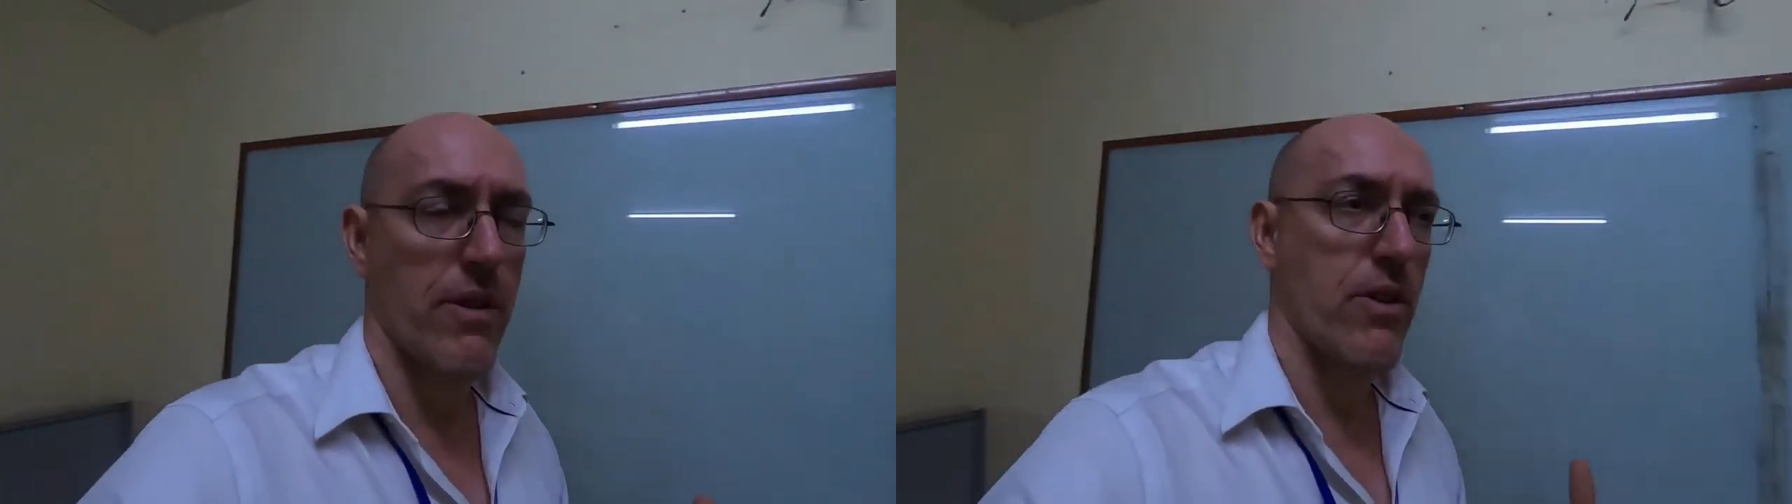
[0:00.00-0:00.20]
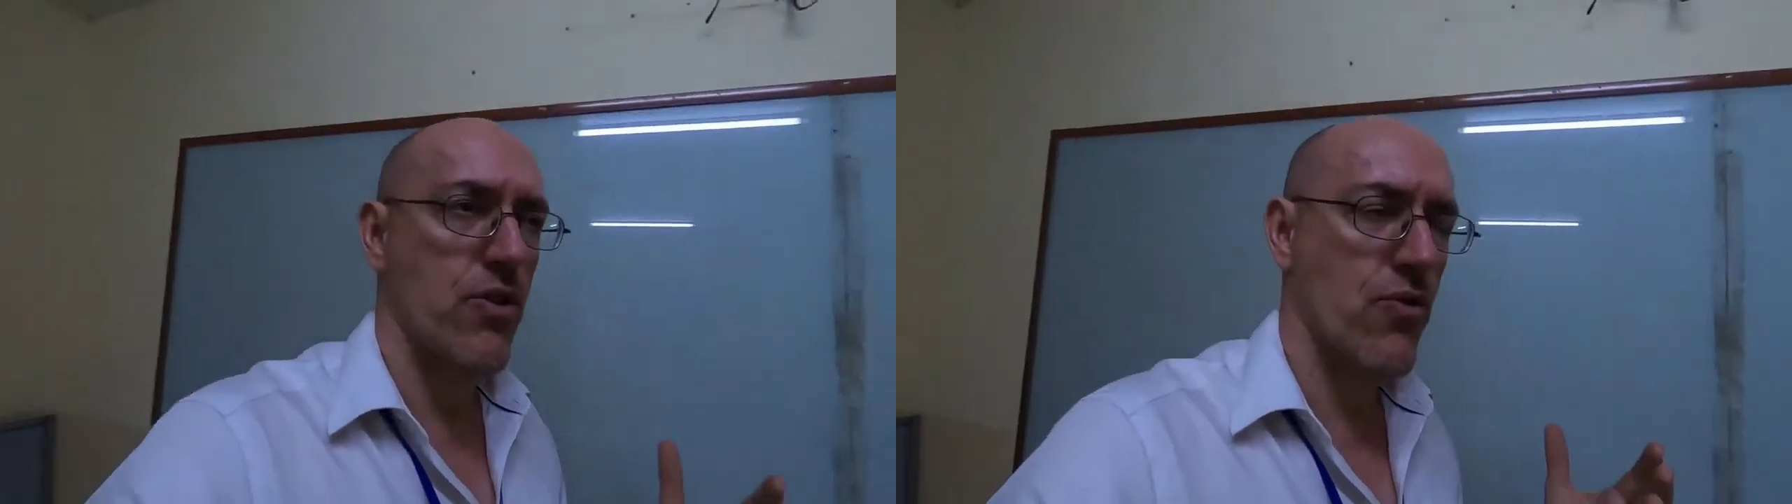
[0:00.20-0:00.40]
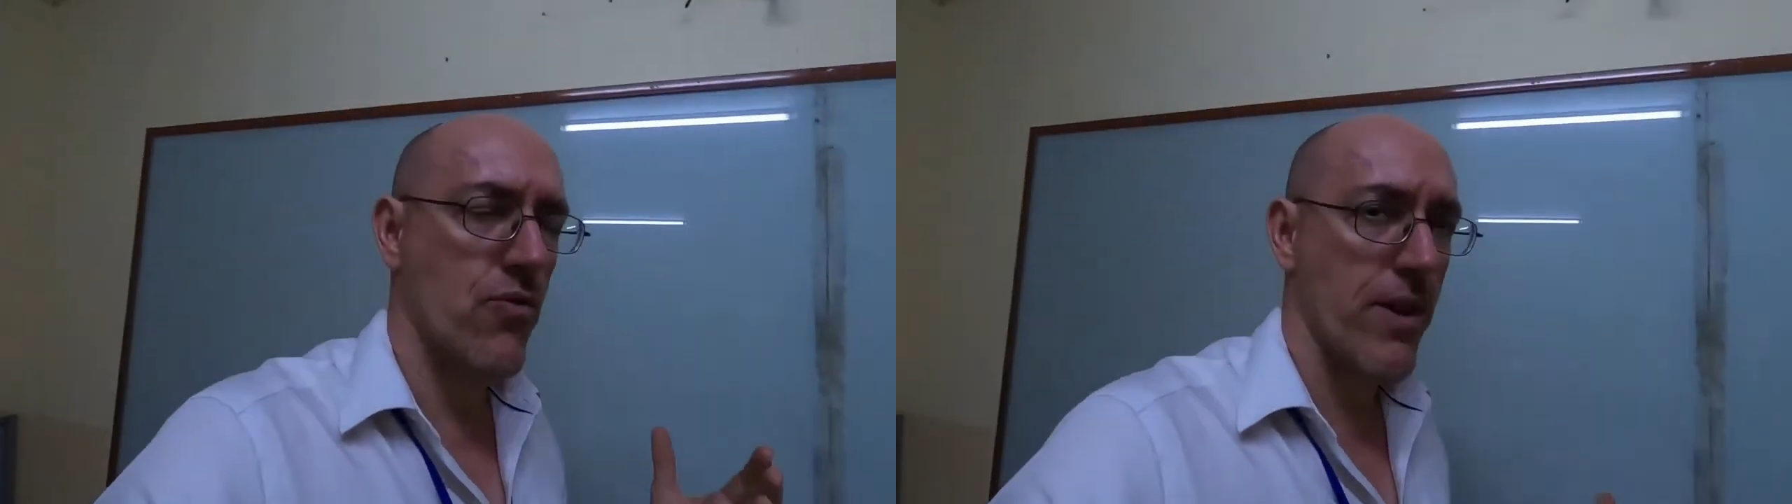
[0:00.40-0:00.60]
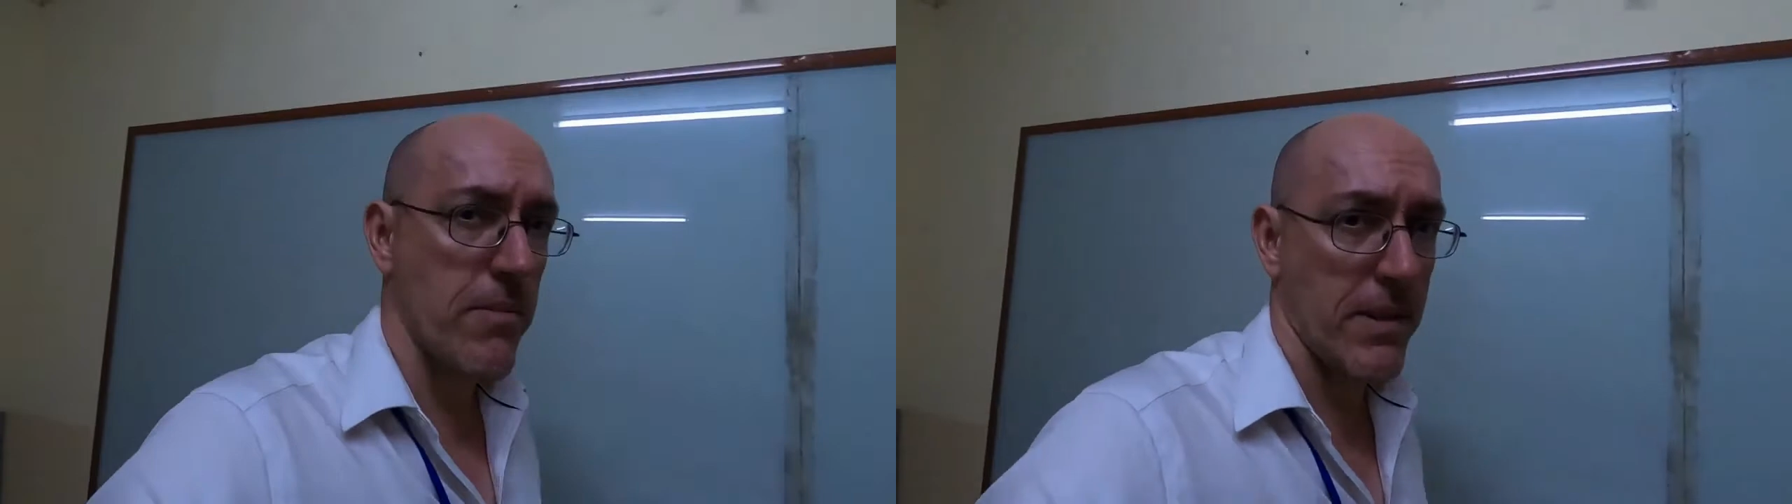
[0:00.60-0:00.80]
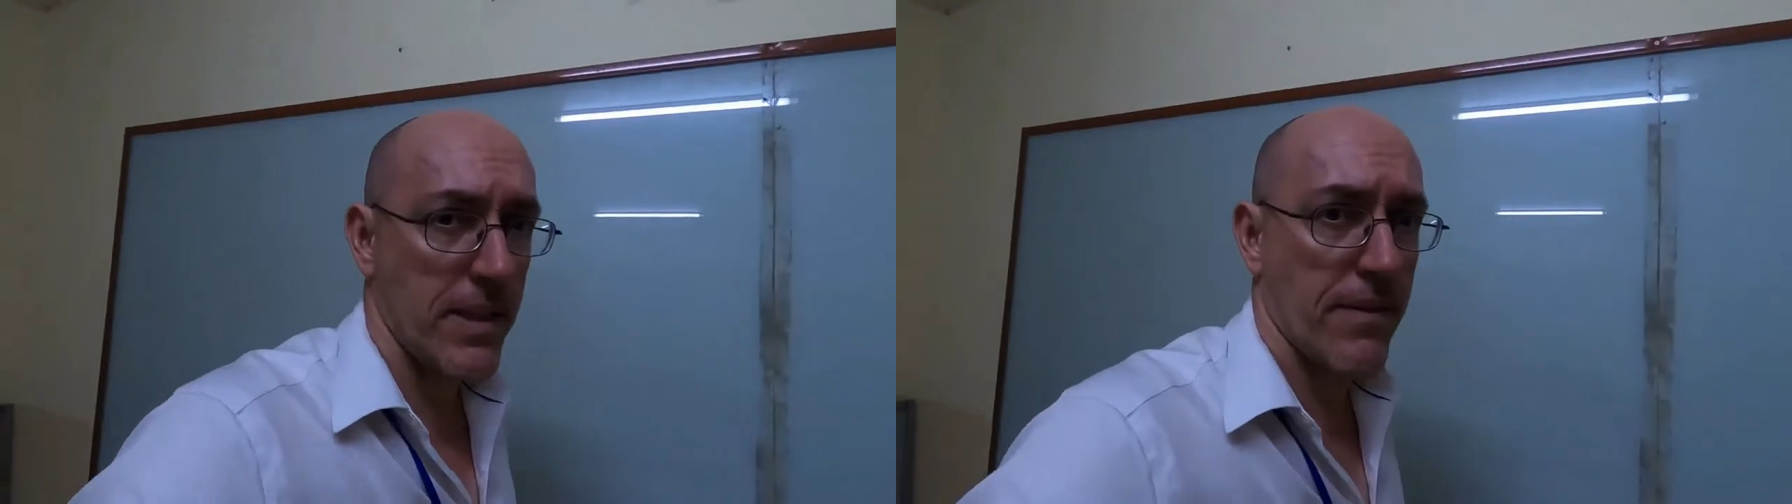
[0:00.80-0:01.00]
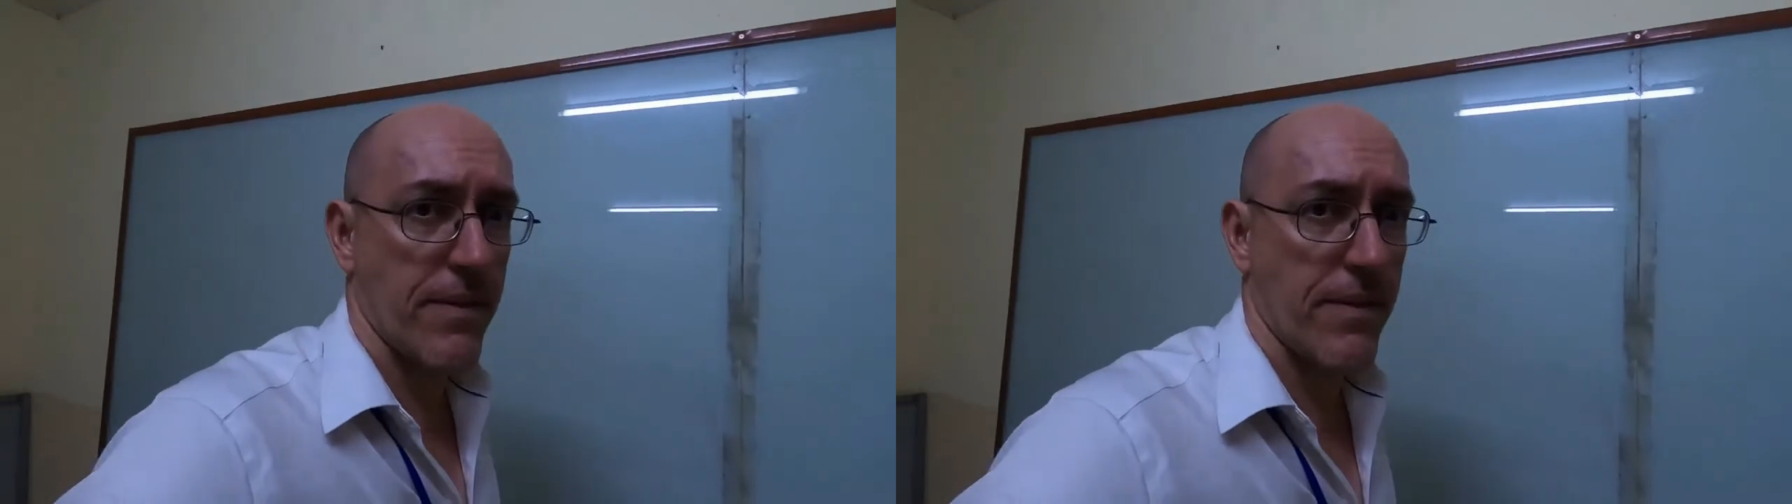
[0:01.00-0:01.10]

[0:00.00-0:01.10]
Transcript: extremely